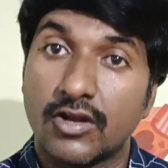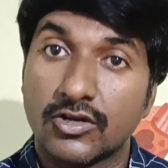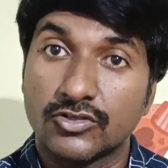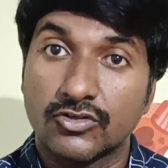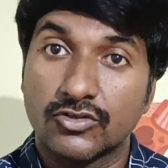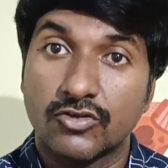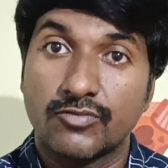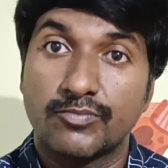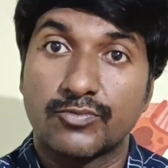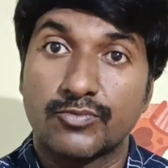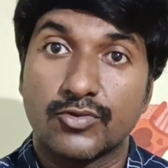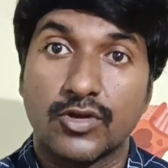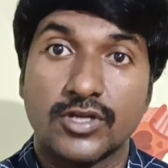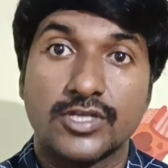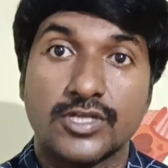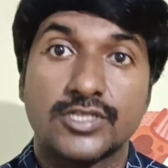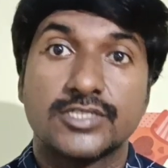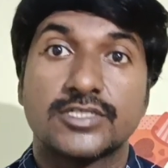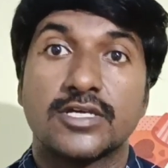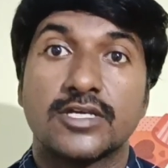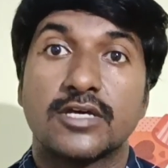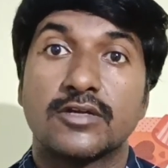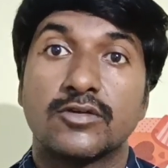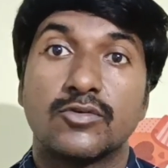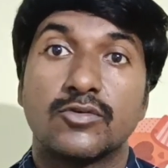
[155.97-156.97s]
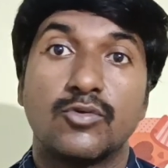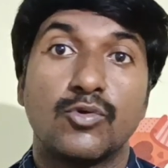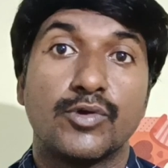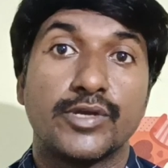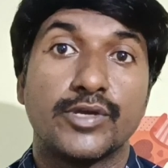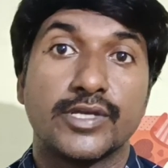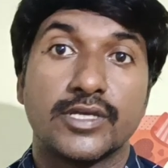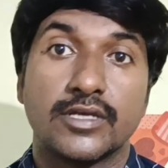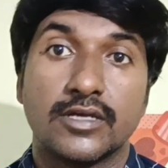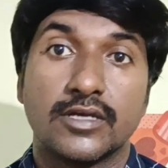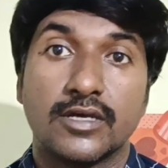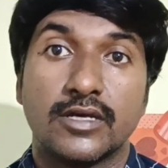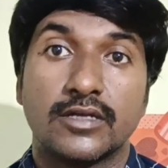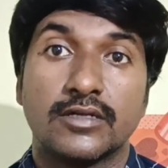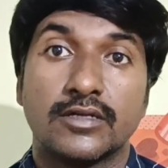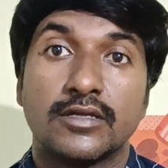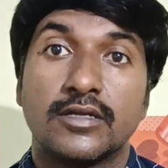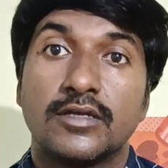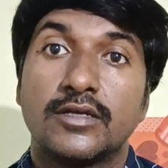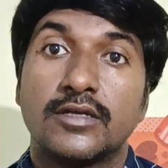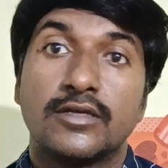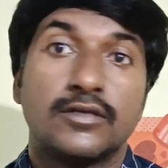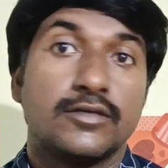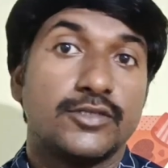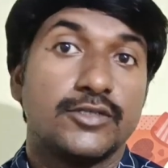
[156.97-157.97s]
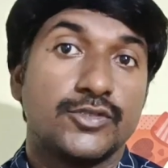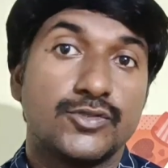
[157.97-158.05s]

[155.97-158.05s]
lot of projects are going on